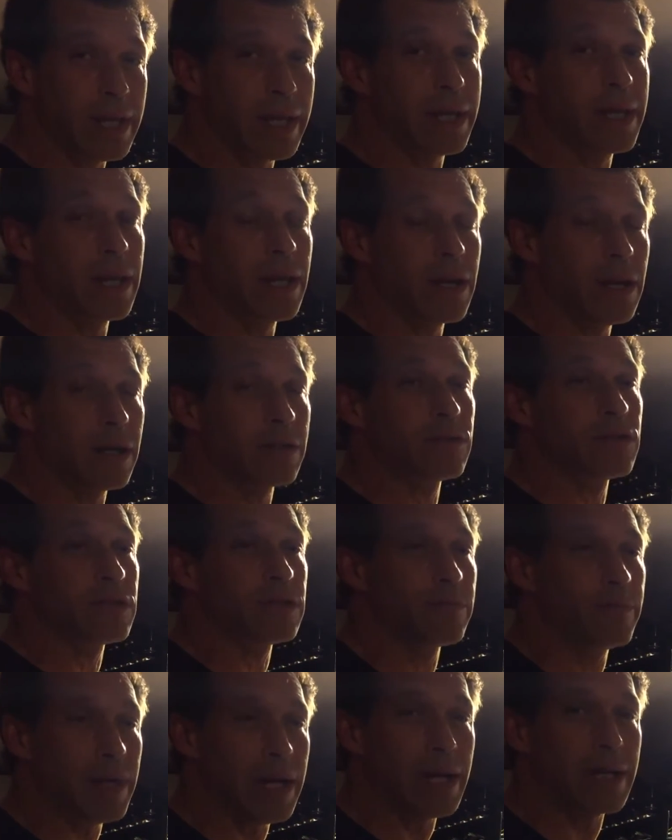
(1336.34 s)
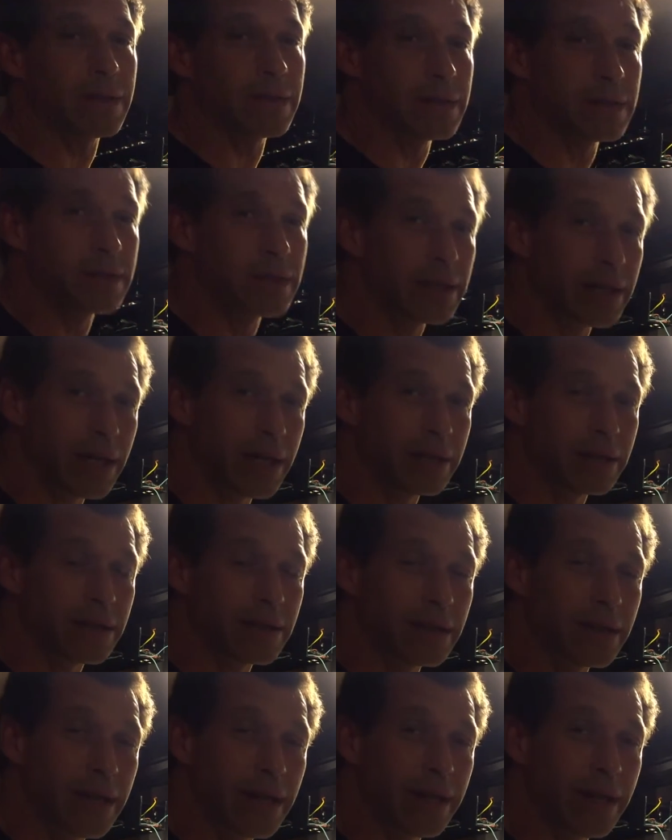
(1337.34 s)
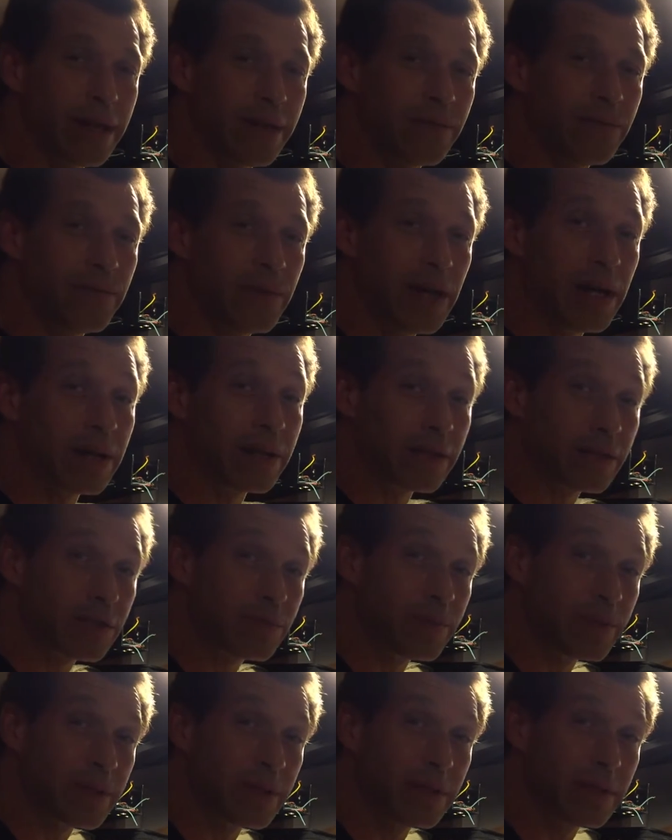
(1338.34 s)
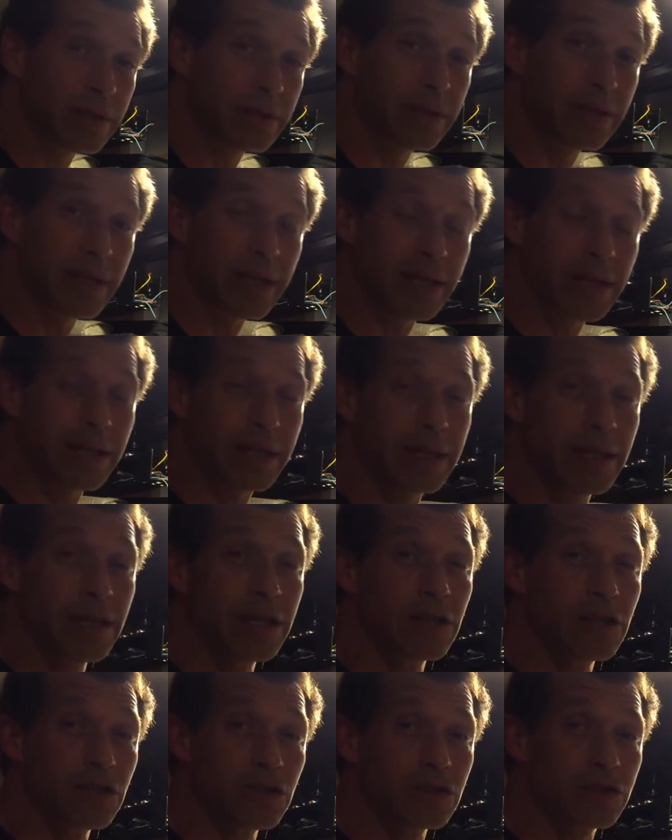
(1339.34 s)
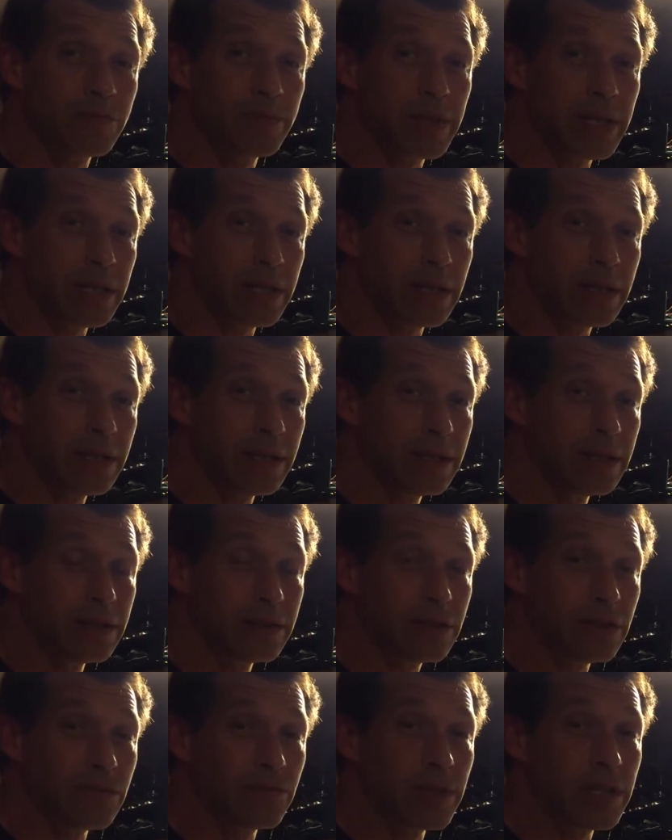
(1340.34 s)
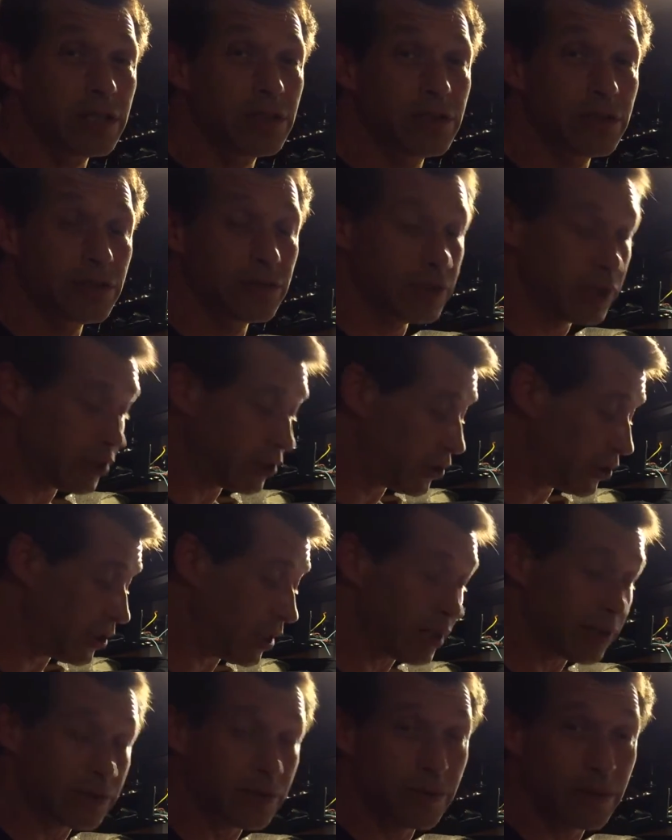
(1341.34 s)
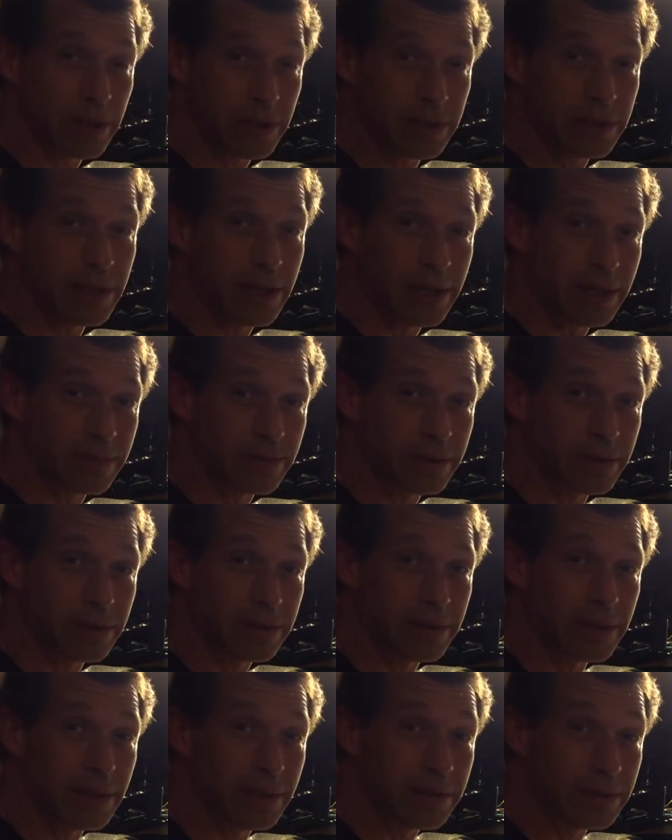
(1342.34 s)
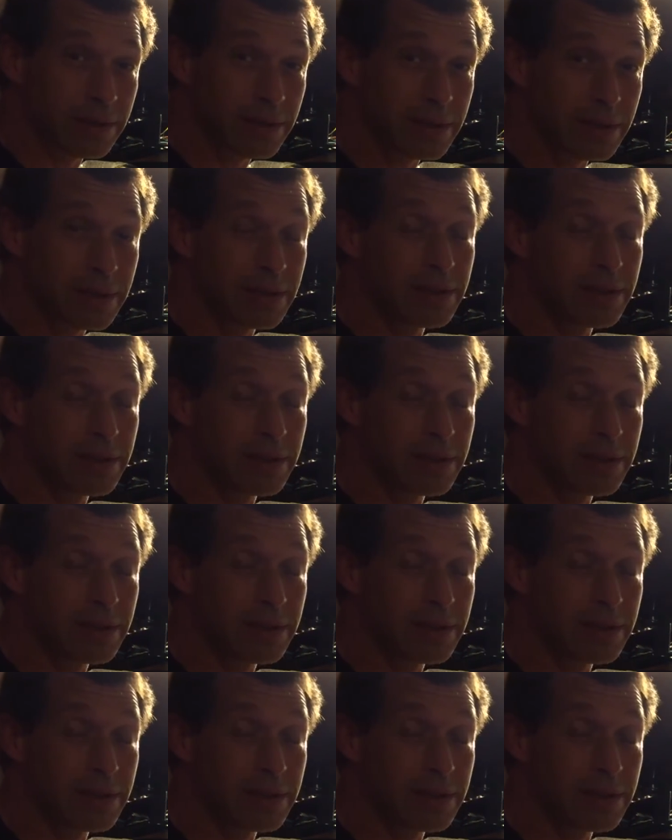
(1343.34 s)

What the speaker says: linking hundreds of batteries together and have failures, because it kills me to redo this shit 20 times in a row.